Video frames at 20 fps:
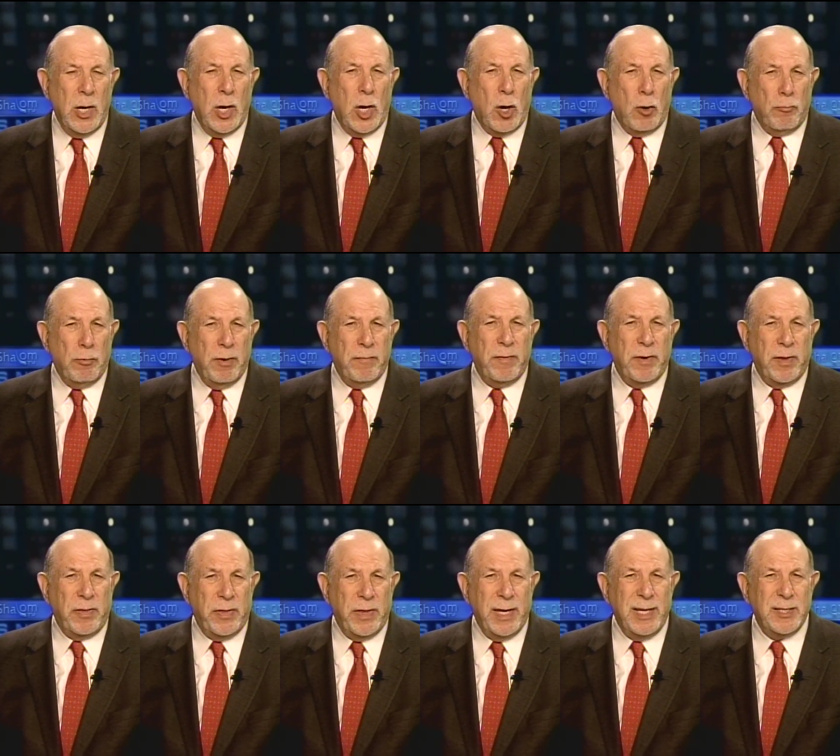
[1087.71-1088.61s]

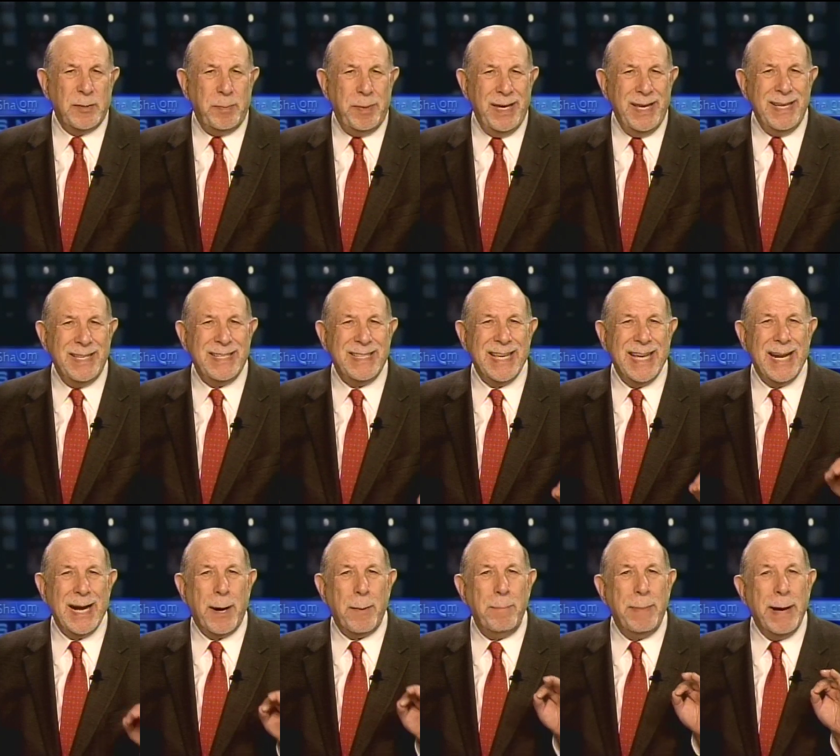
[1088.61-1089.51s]
horrific things being
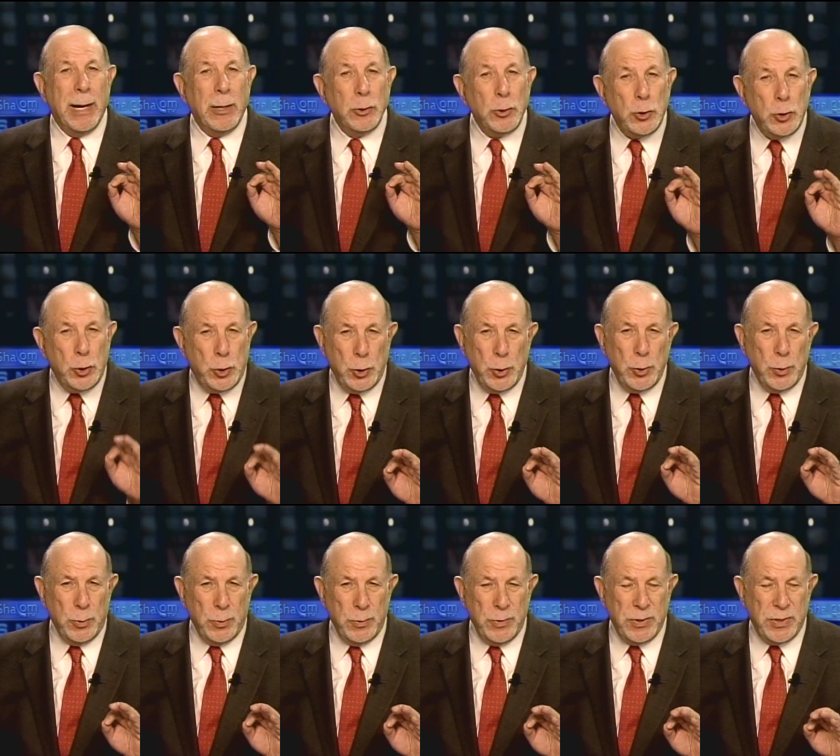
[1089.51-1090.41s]
said about
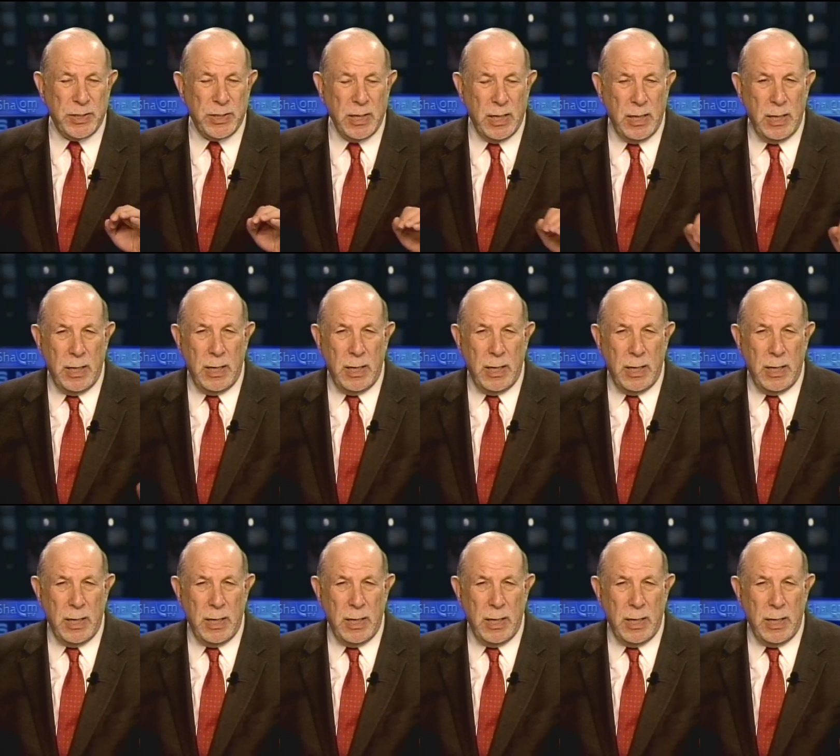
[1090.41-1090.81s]
Jews